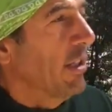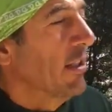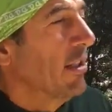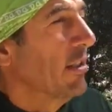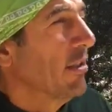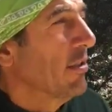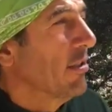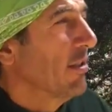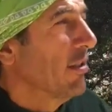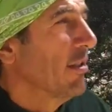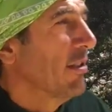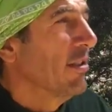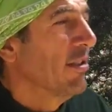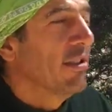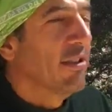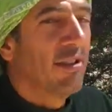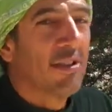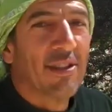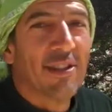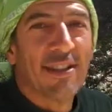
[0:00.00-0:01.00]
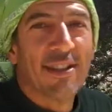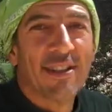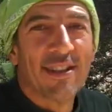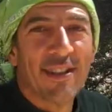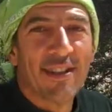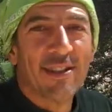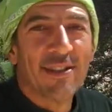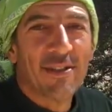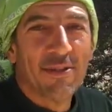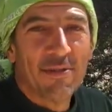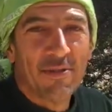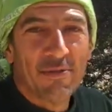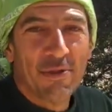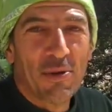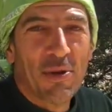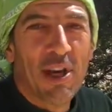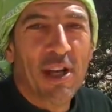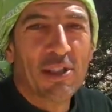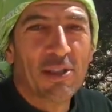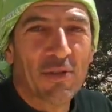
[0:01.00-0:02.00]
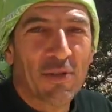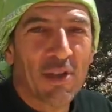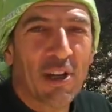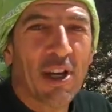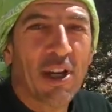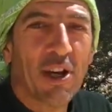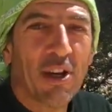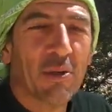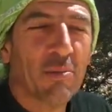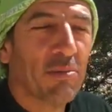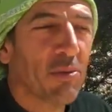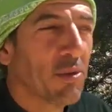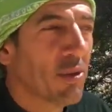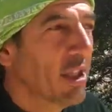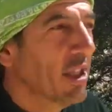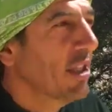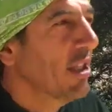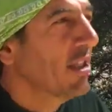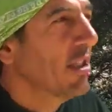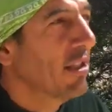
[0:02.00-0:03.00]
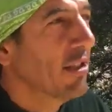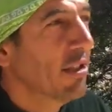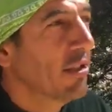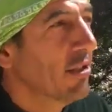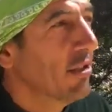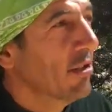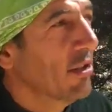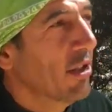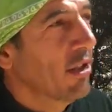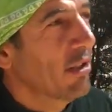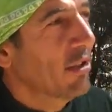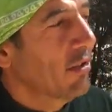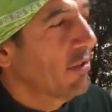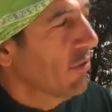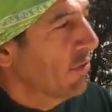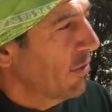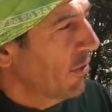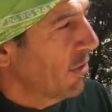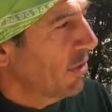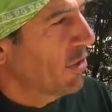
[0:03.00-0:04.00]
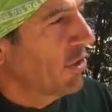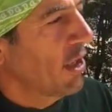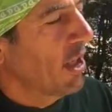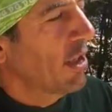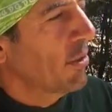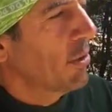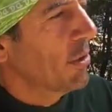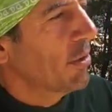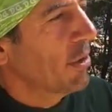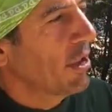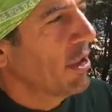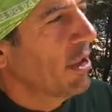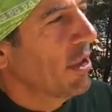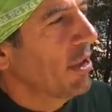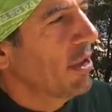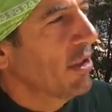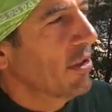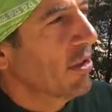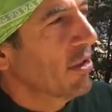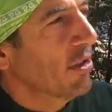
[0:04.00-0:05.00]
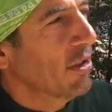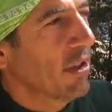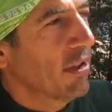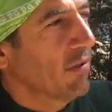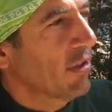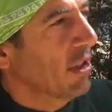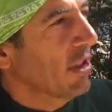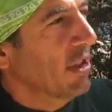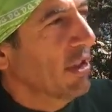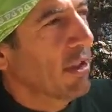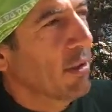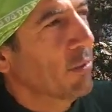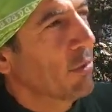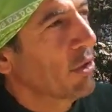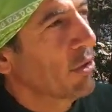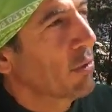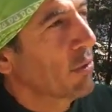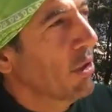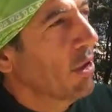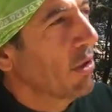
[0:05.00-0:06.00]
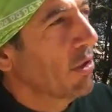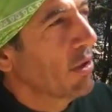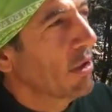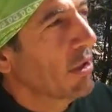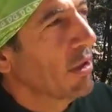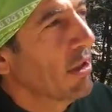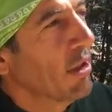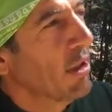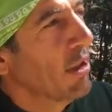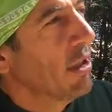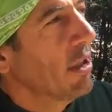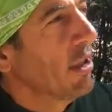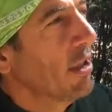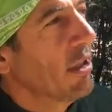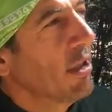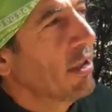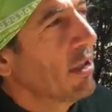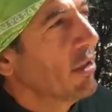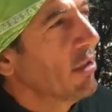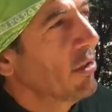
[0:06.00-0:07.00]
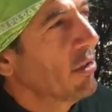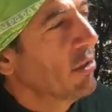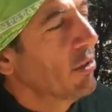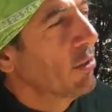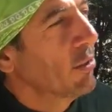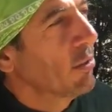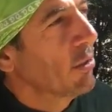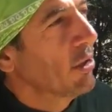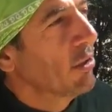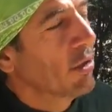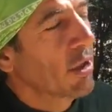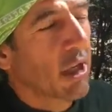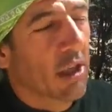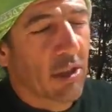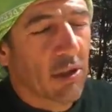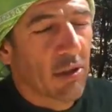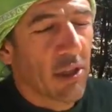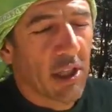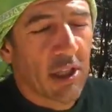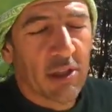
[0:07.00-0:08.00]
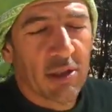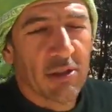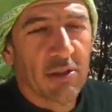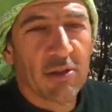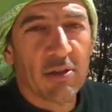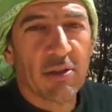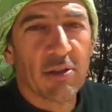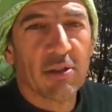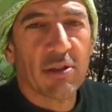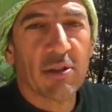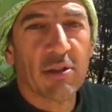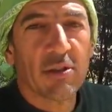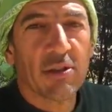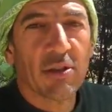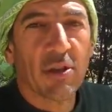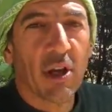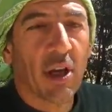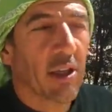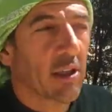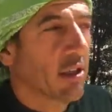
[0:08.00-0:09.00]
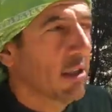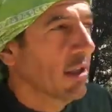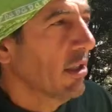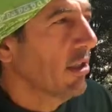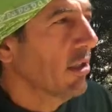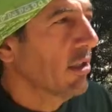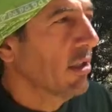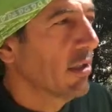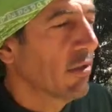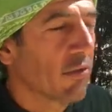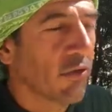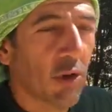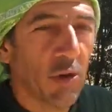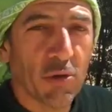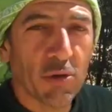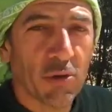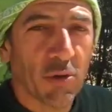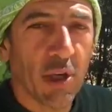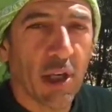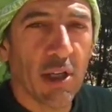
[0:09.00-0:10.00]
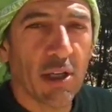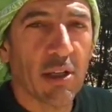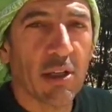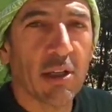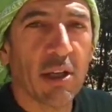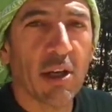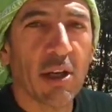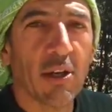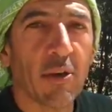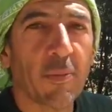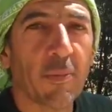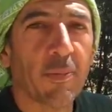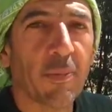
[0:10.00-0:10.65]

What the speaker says: And if you ask for help, you get it. And the first day we were here, you couldn't even get up this road, and the road got graded. So I can here in a Volkswagen now.